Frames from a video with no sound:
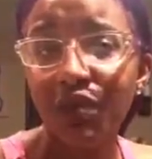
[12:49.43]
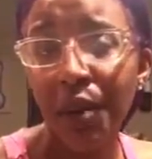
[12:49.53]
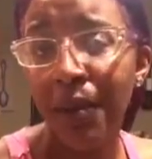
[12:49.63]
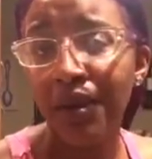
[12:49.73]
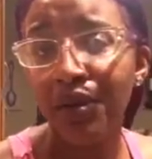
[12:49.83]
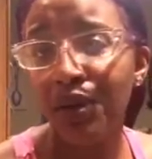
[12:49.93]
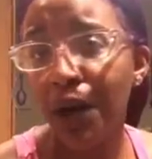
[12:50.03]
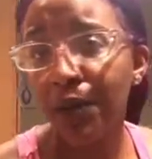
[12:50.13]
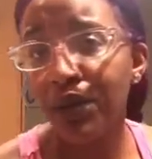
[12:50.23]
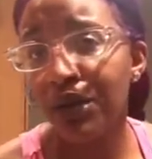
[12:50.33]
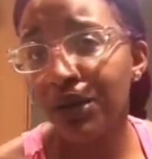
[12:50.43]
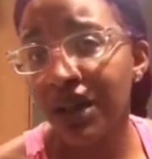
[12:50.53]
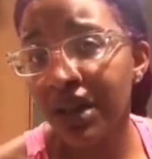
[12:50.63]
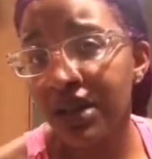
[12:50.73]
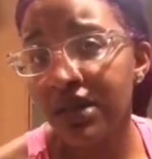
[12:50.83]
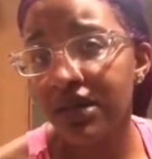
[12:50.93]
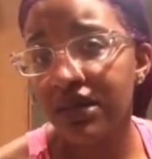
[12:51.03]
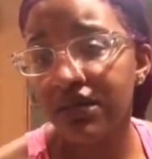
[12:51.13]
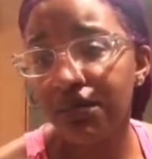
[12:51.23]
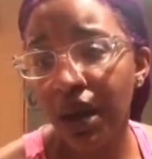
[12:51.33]
probably go do a couple of little things,
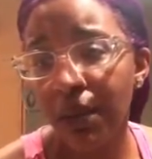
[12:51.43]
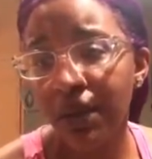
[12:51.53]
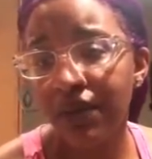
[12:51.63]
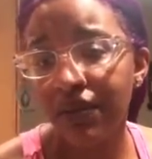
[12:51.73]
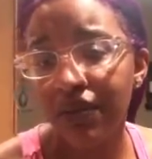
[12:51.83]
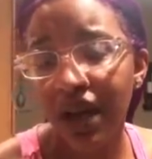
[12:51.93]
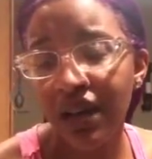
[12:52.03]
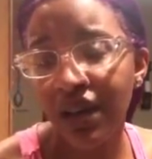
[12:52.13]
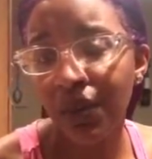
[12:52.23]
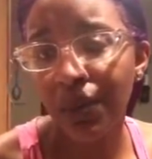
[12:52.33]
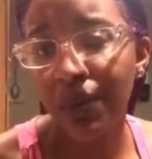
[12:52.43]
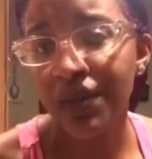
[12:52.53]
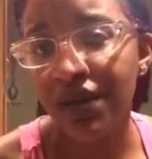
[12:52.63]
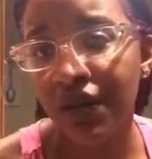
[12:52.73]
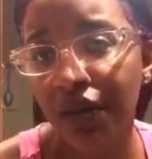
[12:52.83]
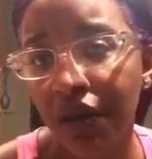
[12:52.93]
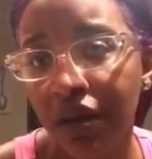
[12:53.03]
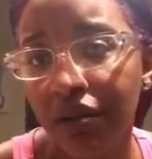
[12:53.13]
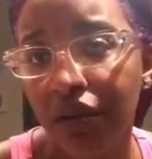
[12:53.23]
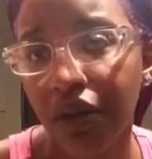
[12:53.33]
maybe, and then we're pretty much done for the
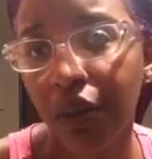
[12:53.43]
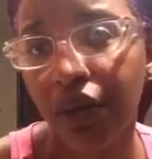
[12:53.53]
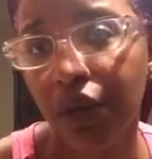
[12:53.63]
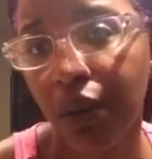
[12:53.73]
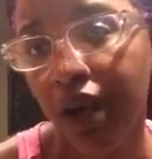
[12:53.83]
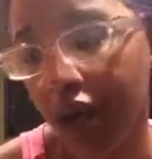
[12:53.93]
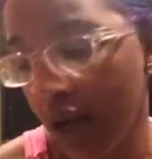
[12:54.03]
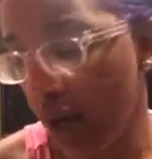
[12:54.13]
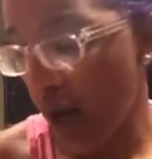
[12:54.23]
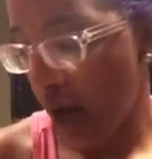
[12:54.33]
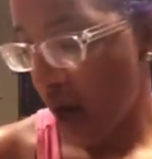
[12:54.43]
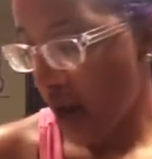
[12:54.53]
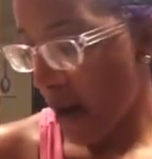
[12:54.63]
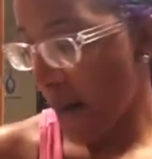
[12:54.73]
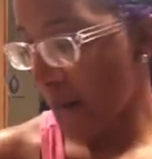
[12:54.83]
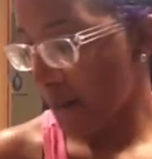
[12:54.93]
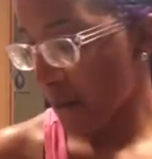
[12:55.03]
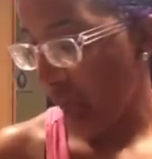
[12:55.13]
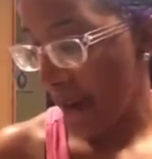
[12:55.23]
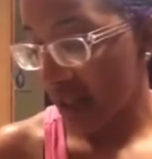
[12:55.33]
for the, for the week. Um,
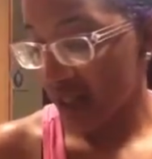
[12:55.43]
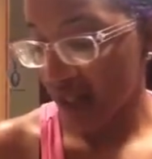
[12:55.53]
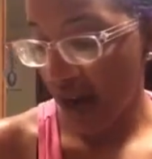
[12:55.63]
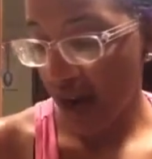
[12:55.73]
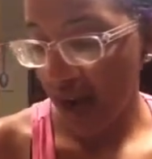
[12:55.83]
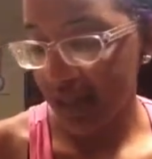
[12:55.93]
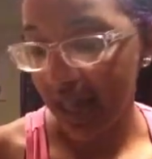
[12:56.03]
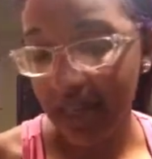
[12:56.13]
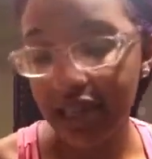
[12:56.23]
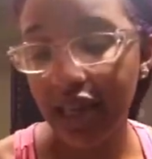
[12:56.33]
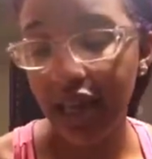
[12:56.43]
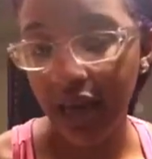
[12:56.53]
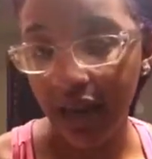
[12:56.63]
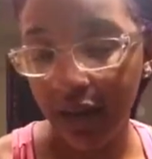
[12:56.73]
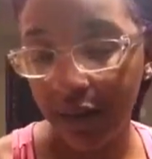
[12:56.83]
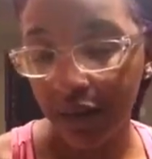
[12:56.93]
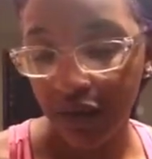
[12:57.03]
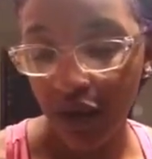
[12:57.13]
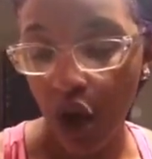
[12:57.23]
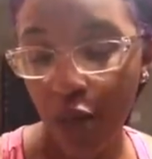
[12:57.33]
but yeah, guys, that is it.
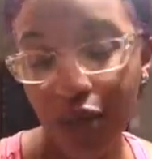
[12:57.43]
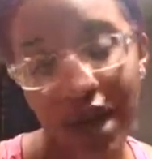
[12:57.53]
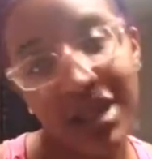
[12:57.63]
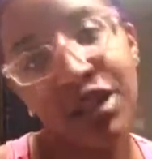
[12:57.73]
Hope you guys